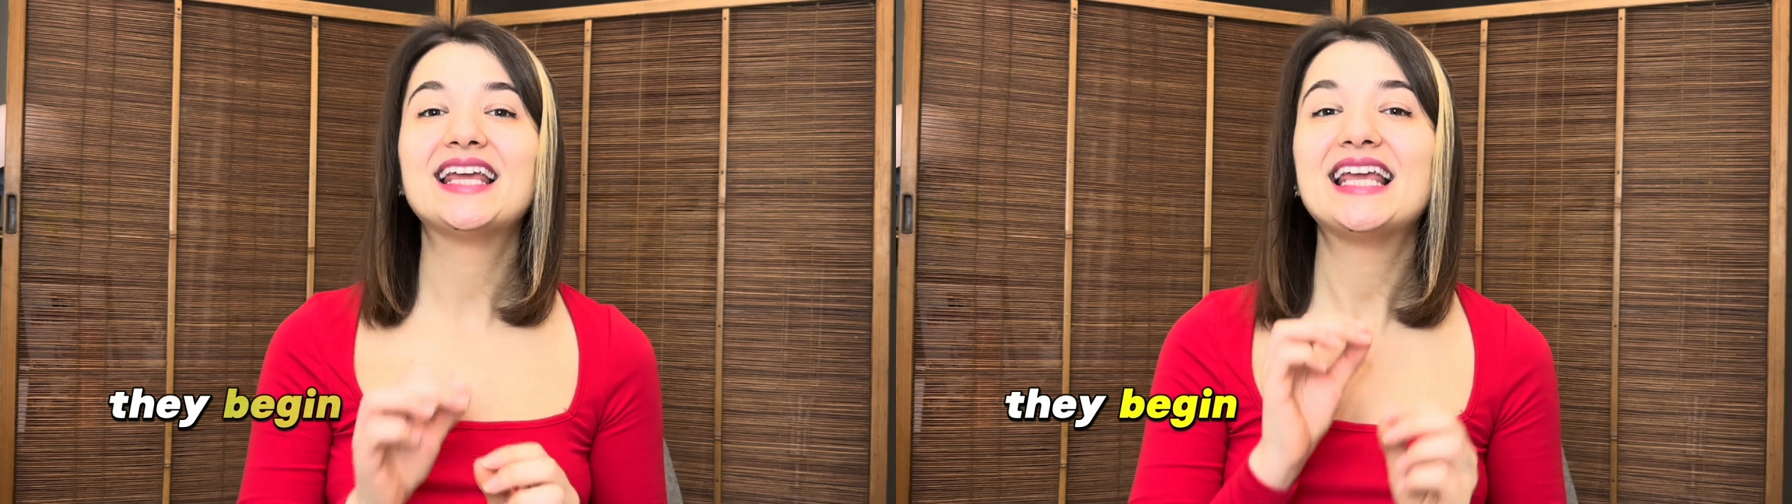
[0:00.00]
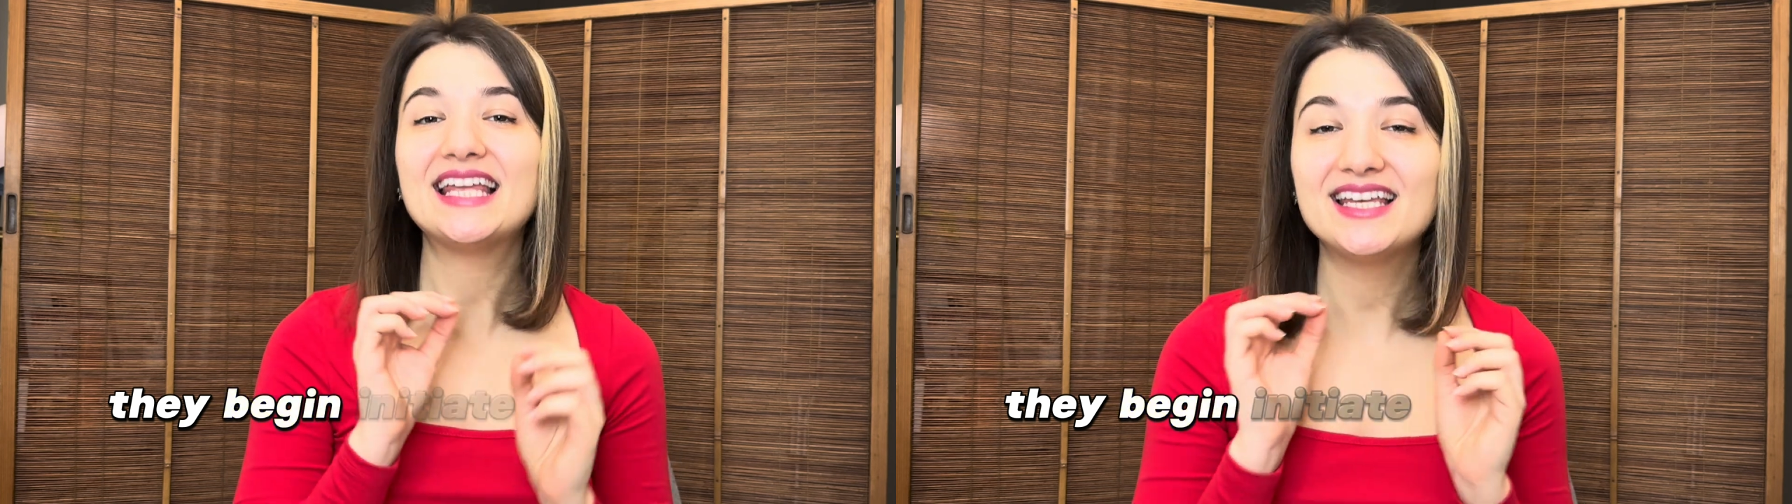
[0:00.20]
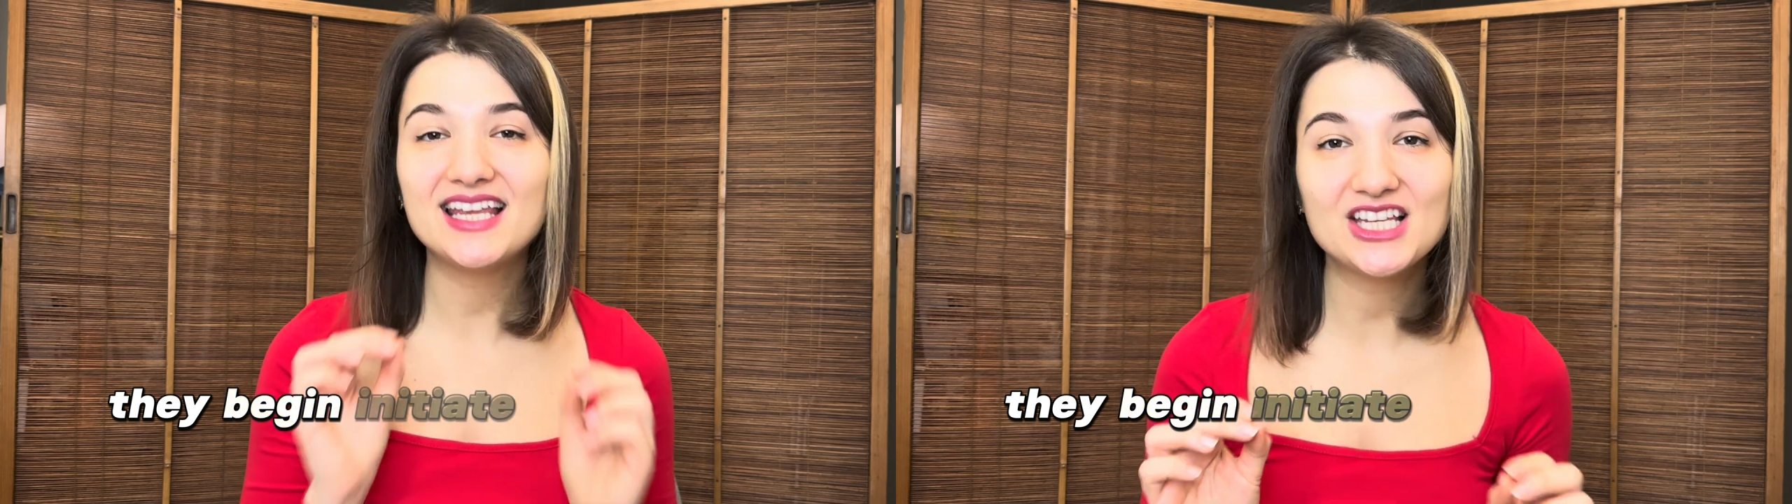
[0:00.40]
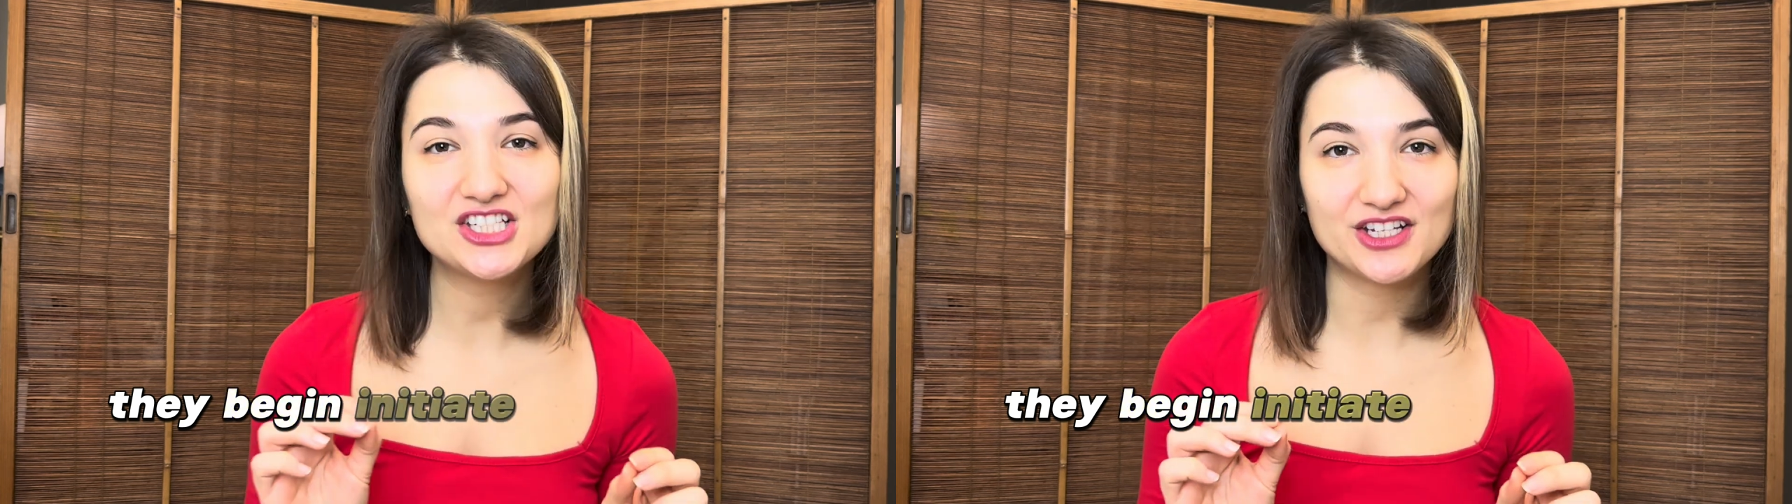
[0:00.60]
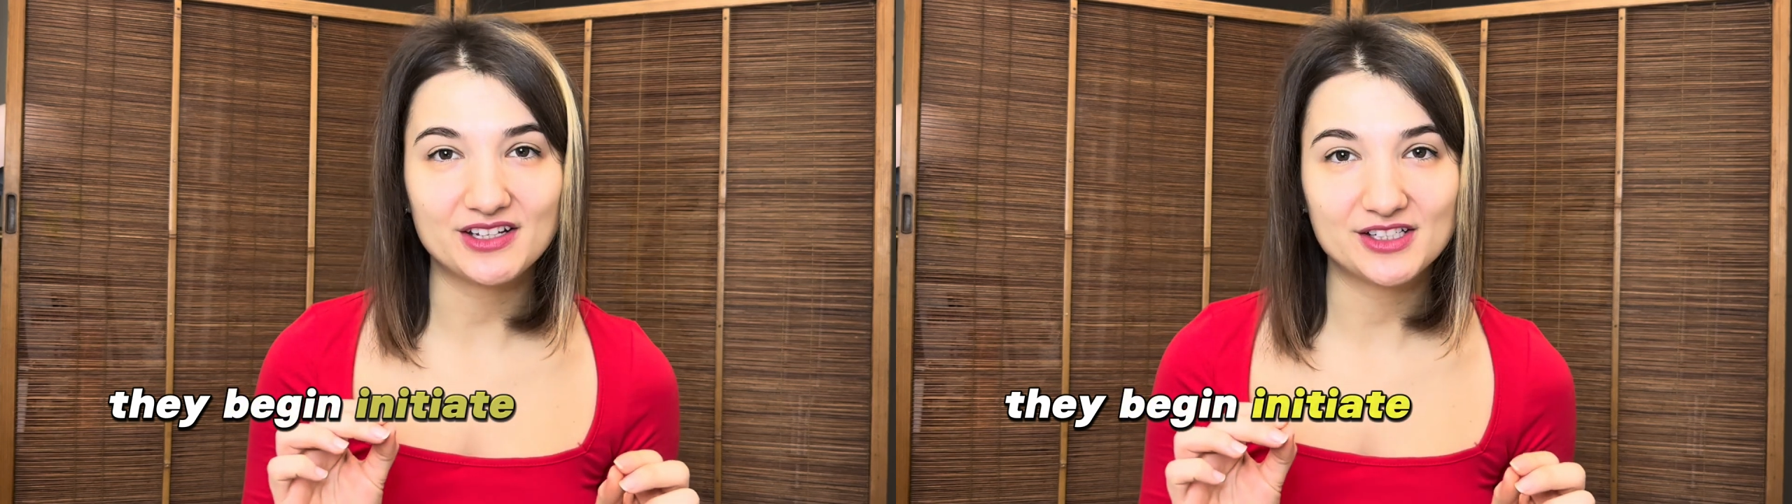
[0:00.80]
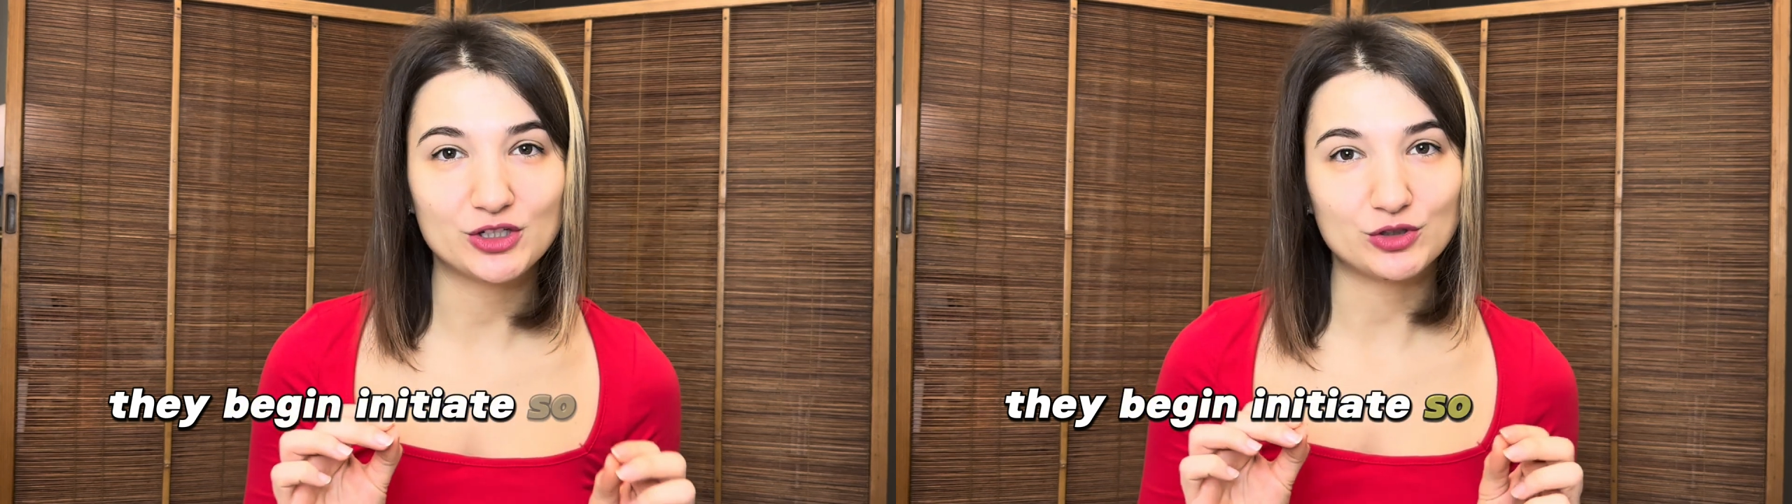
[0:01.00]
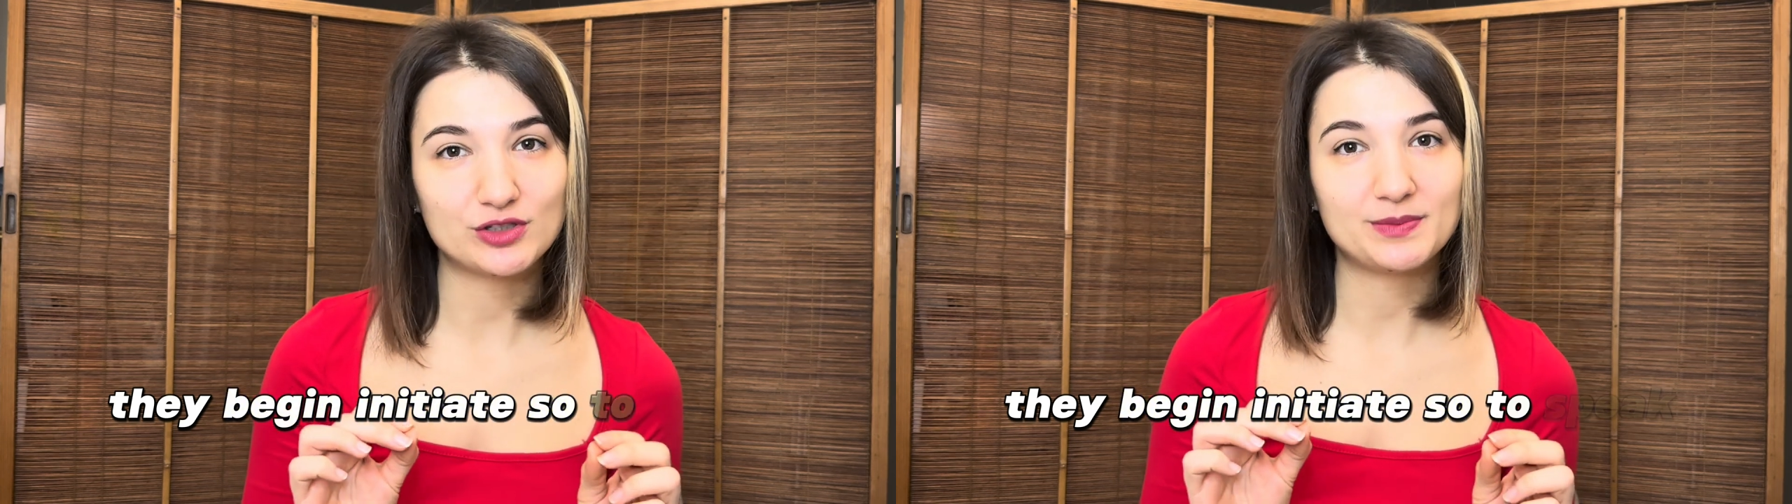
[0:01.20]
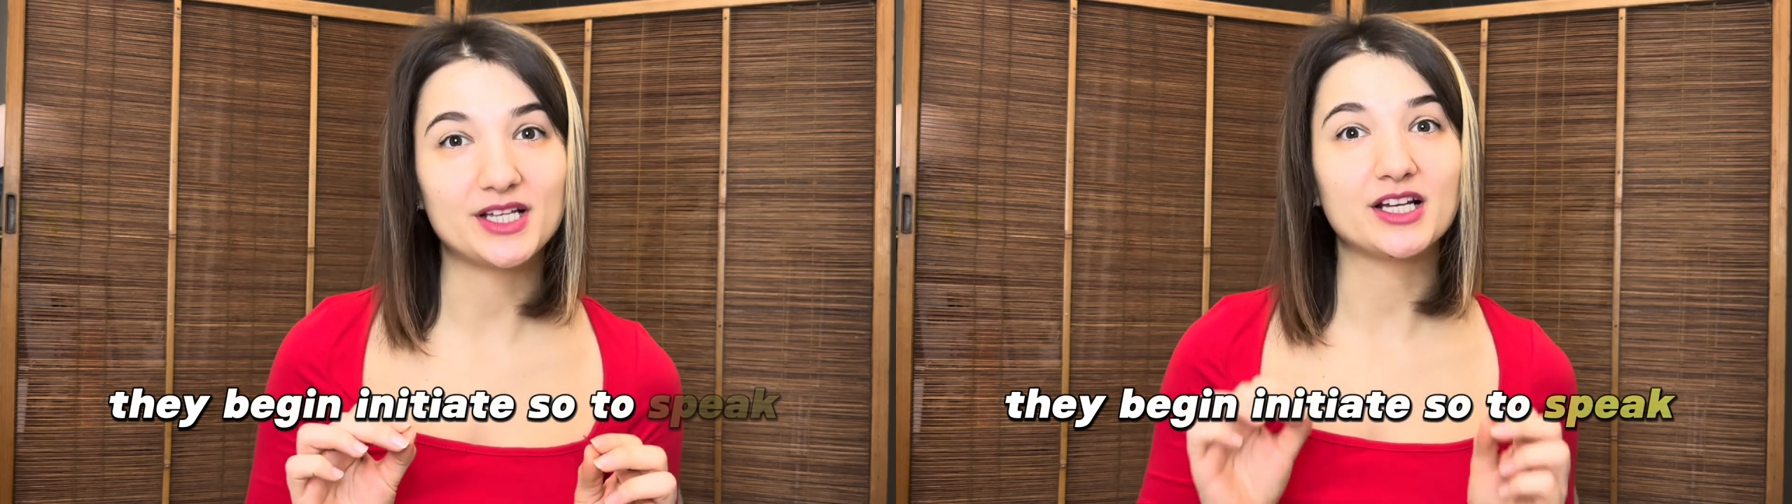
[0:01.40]
initiate, so to
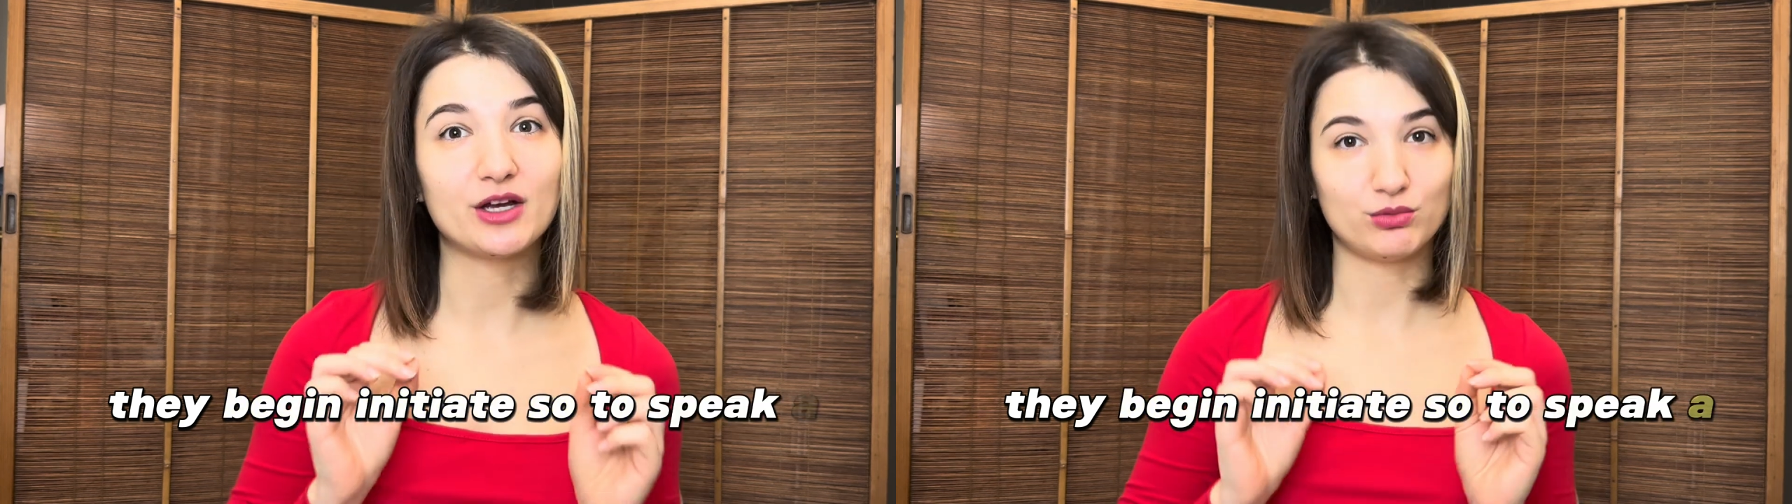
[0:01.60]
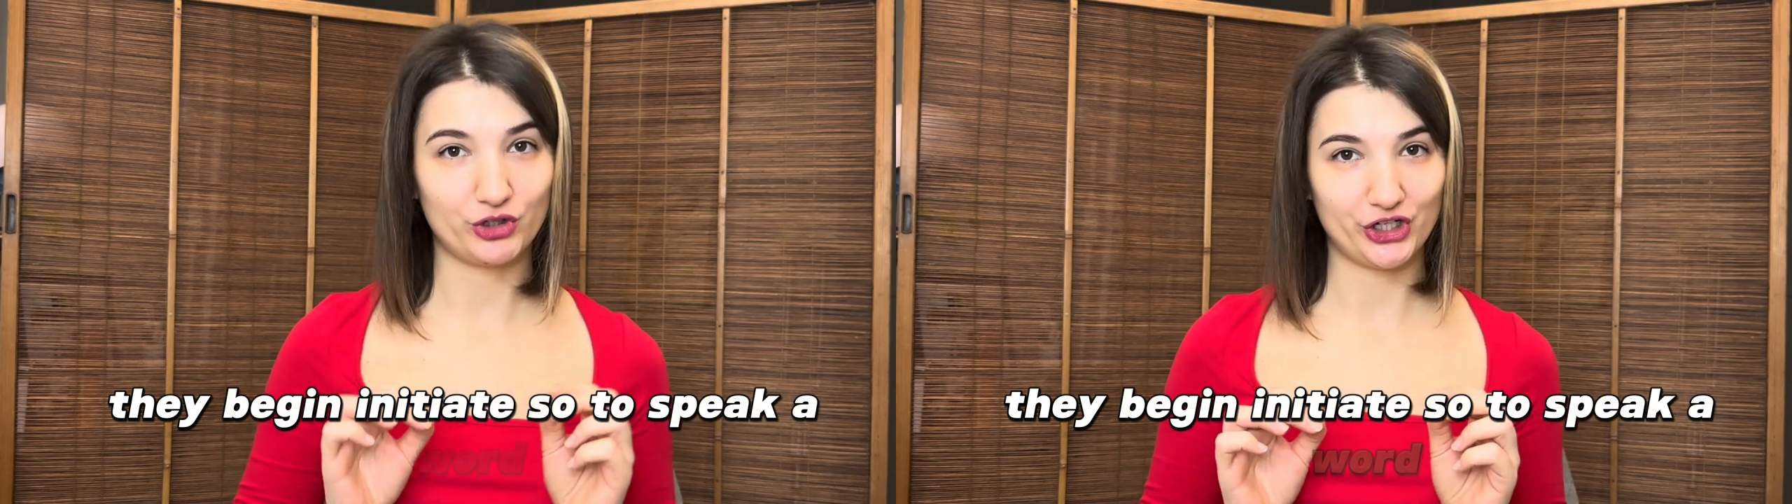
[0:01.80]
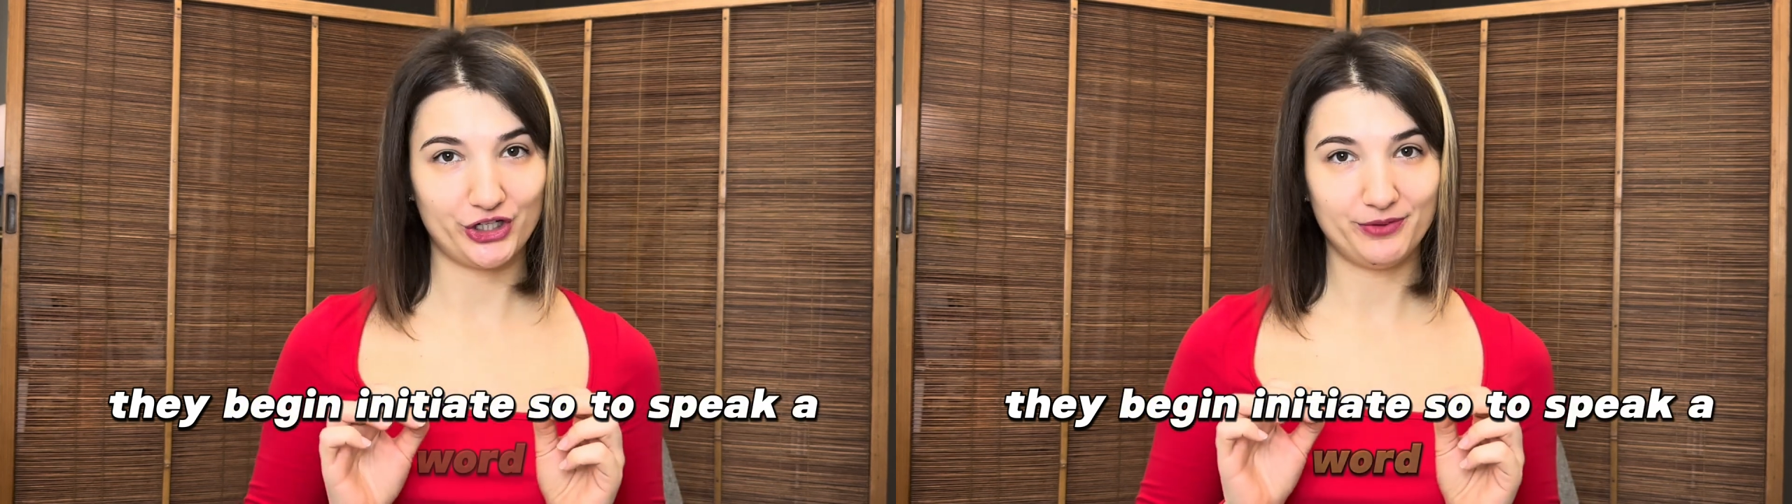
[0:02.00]
speak, a word.